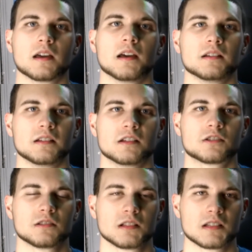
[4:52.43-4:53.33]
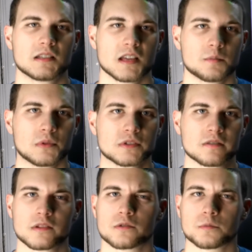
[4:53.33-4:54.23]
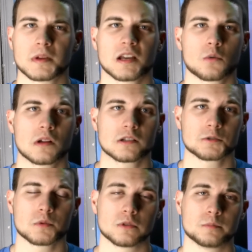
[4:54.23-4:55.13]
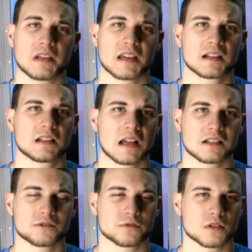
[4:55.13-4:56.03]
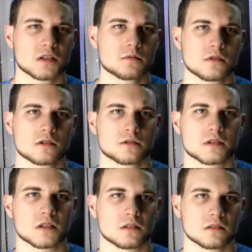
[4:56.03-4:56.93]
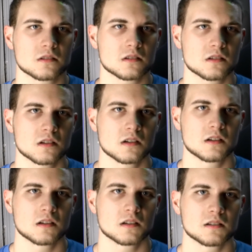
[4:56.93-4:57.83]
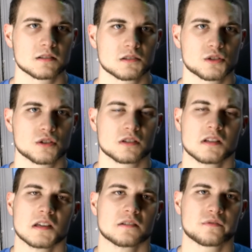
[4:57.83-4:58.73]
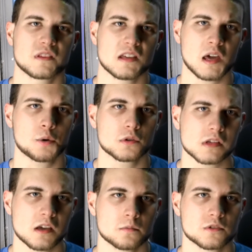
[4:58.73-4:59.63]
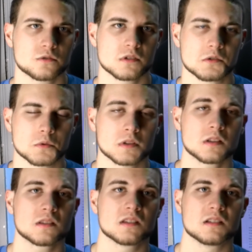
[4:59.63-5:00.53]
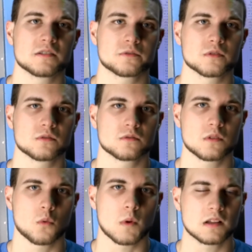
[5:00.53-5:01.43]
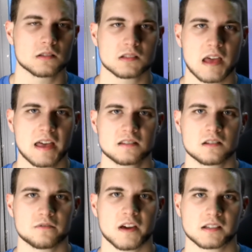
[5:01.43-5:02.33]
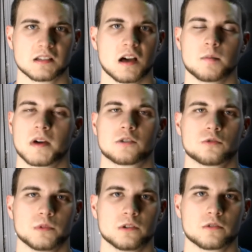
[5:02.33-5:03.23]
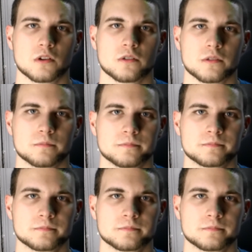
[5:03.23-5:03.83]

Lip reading: And additionally, samples of the remaining wells will be analyzed for similar results to see if the aqueous chemistries within the different wells has an effect on microbial growth.